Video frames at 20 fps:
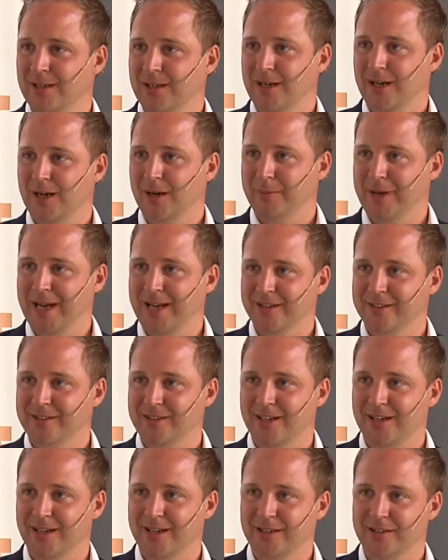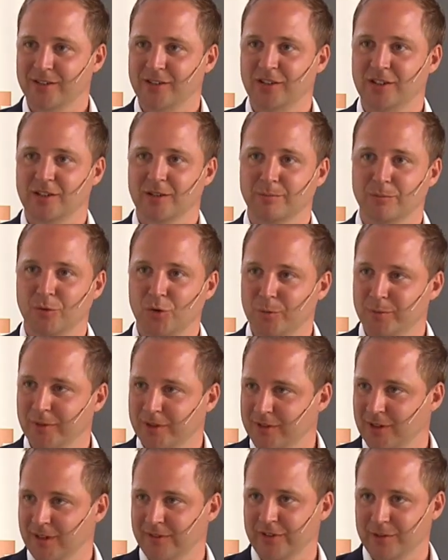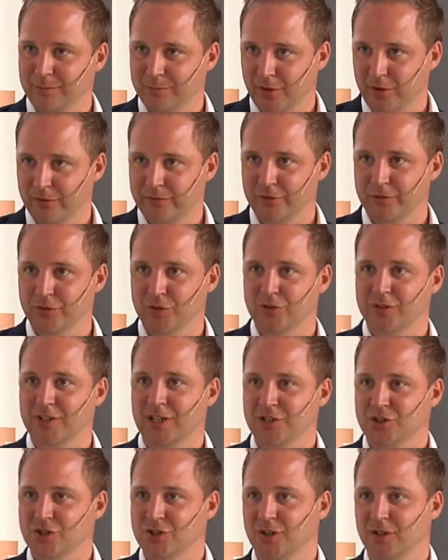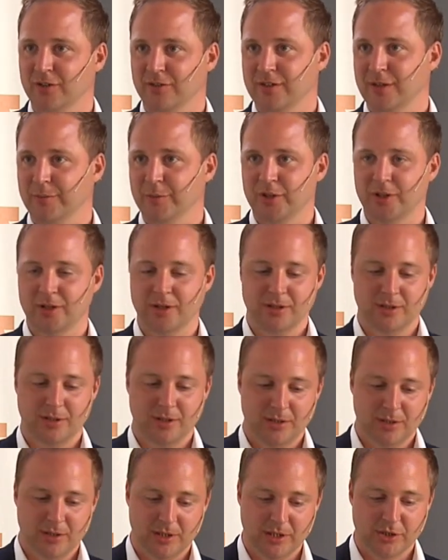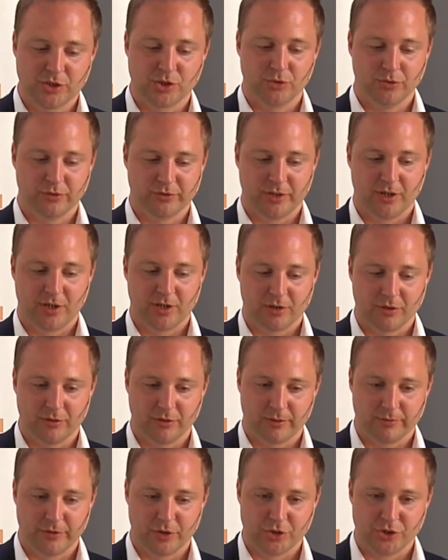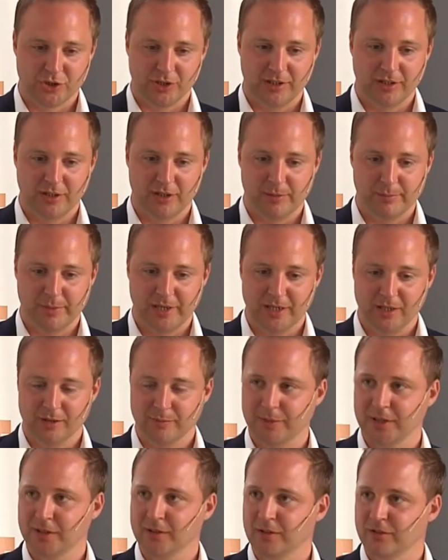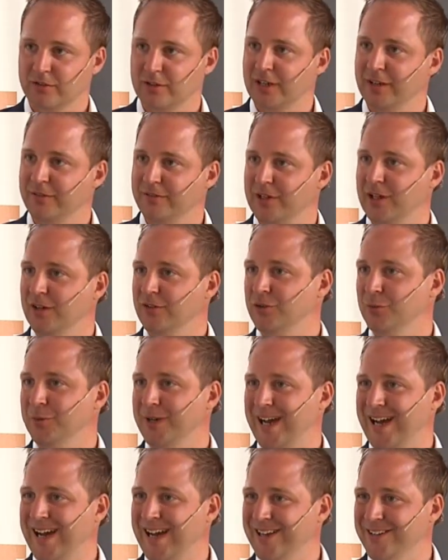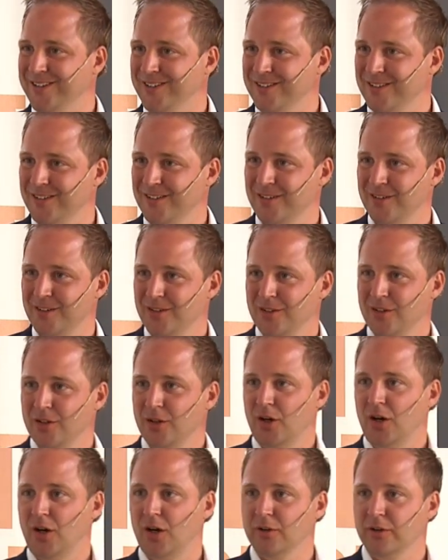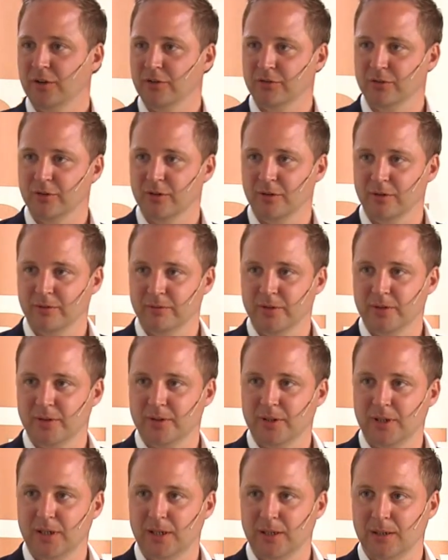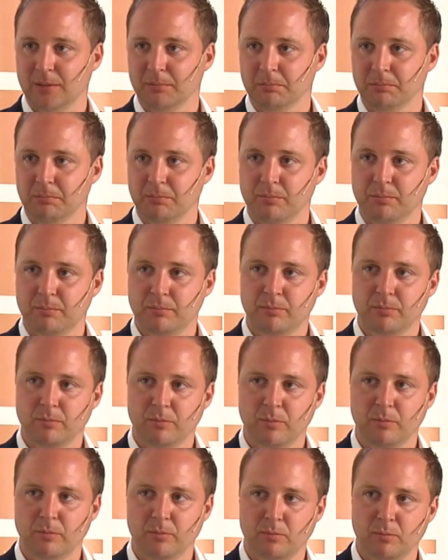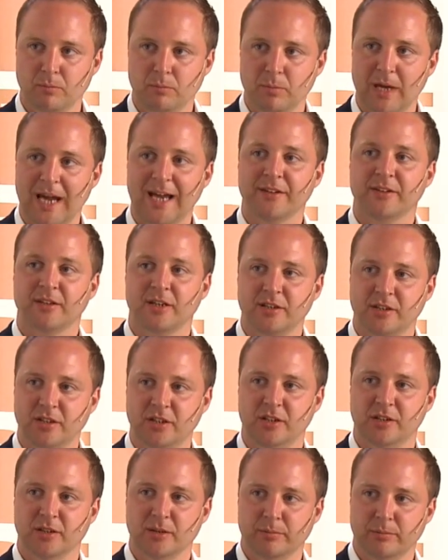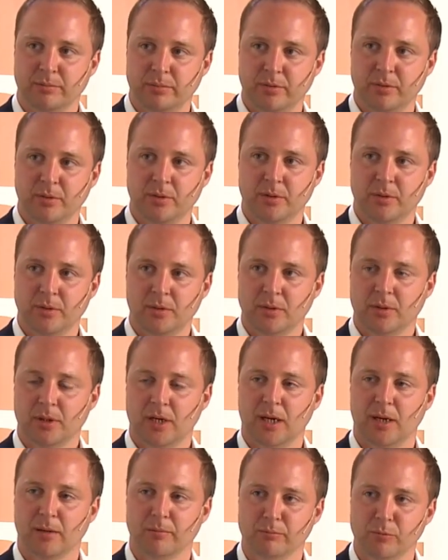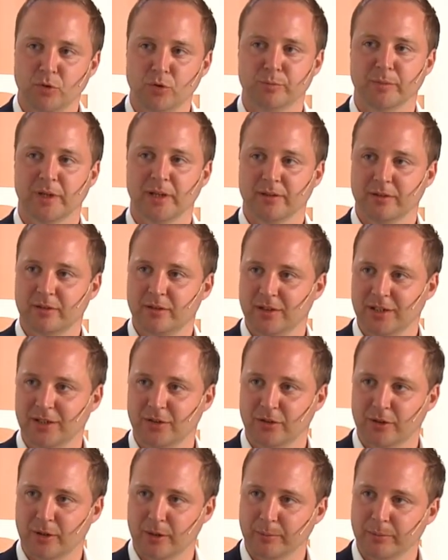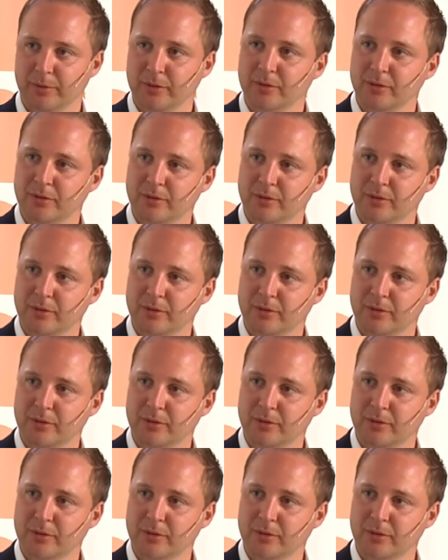um, anti-TTIP movement, and I think both of you touched on some of the issues that are controversial in the debate, but is there anything else you want to add on the sort of um, anti-TTIP uh, movement in Europe?